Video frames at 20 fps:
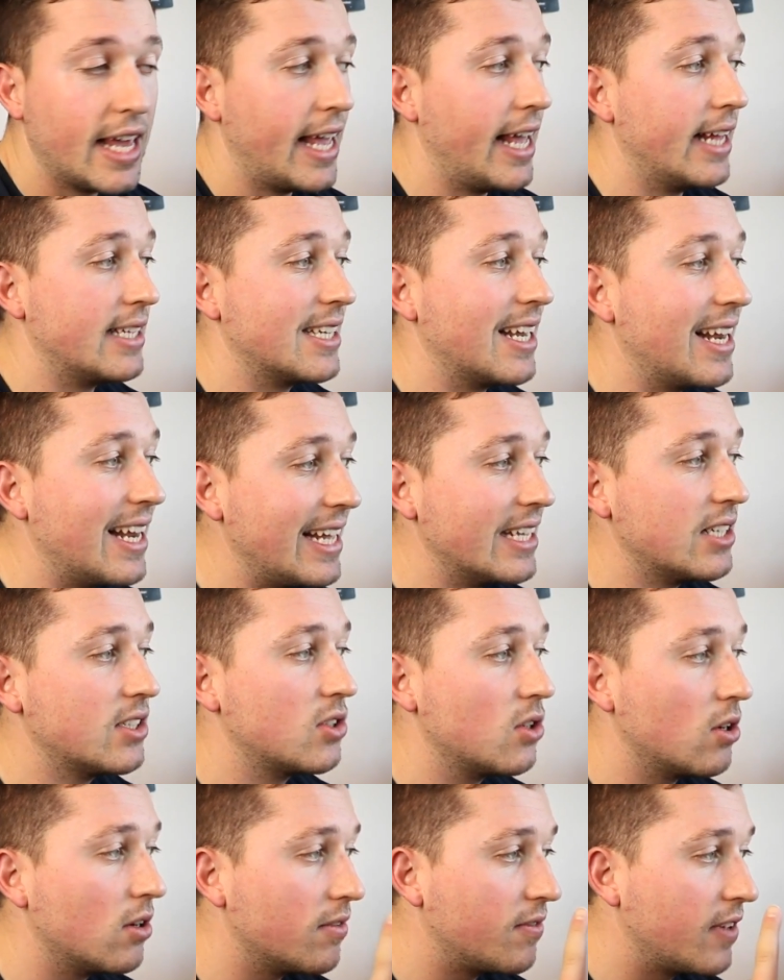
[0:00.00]
it's a
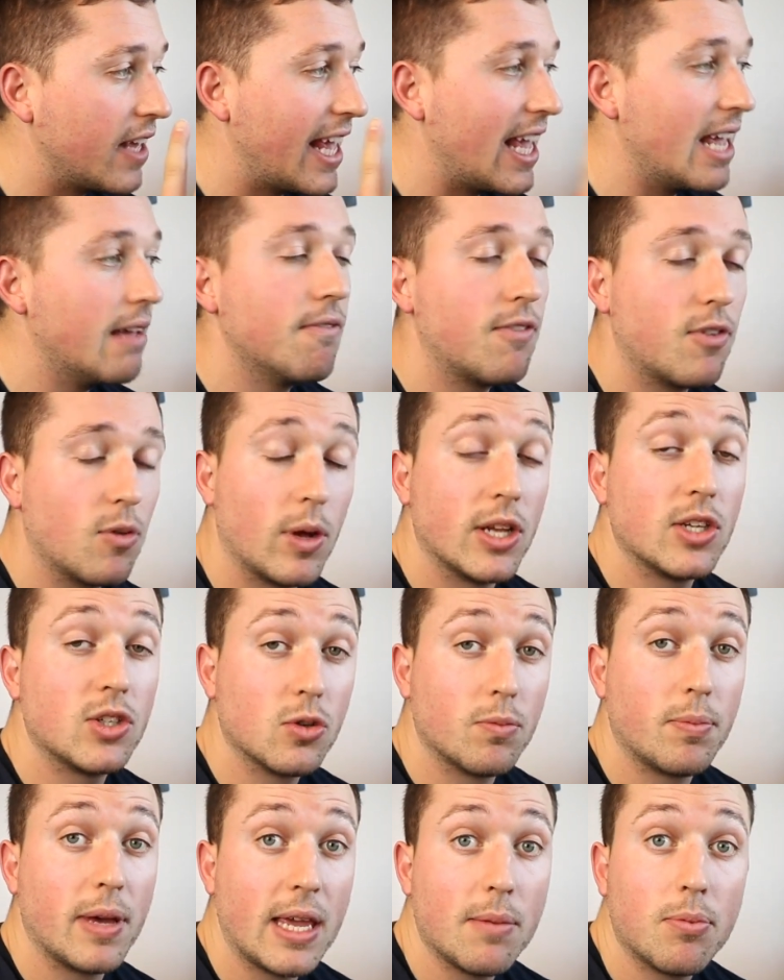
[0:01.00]
list of
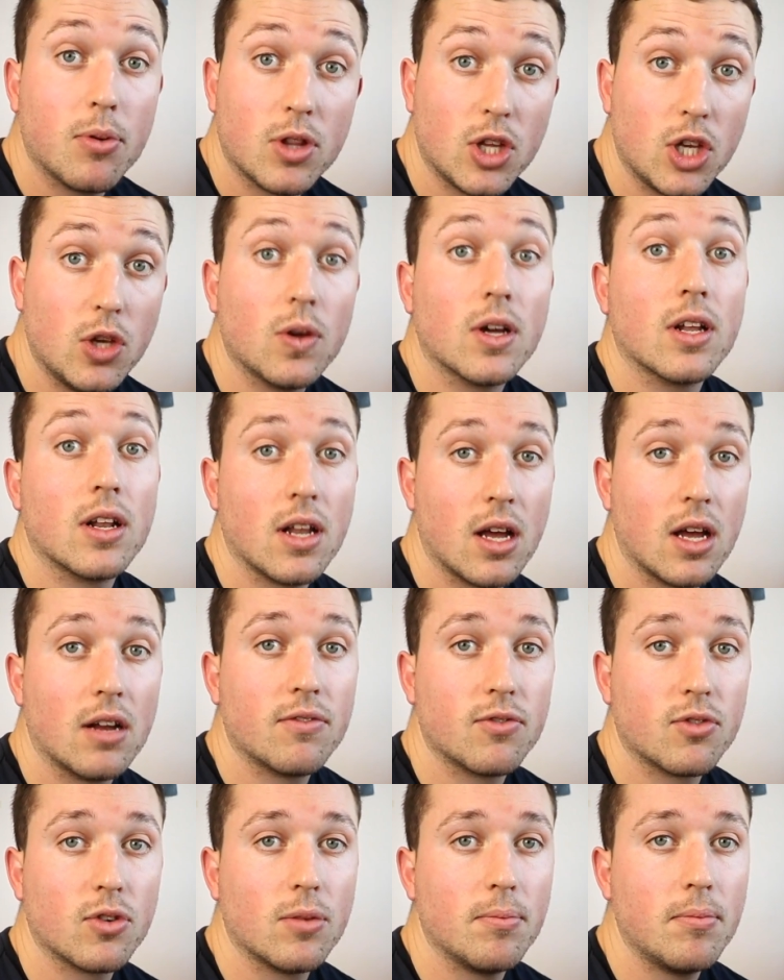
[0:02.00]
influential people that you can
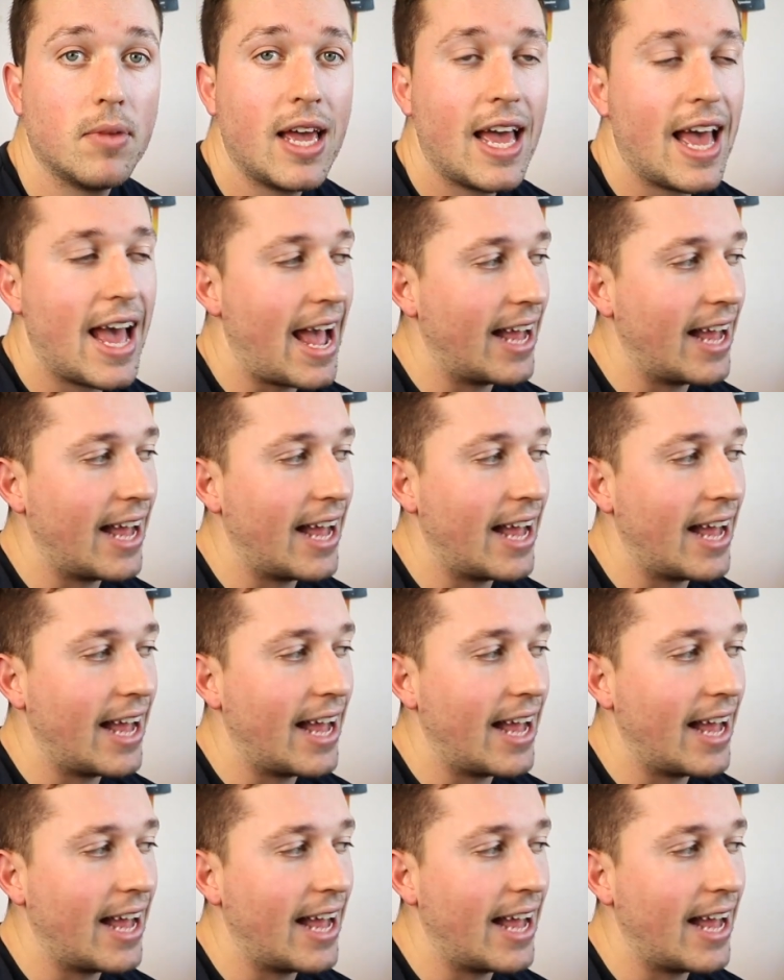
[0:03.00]
learn from.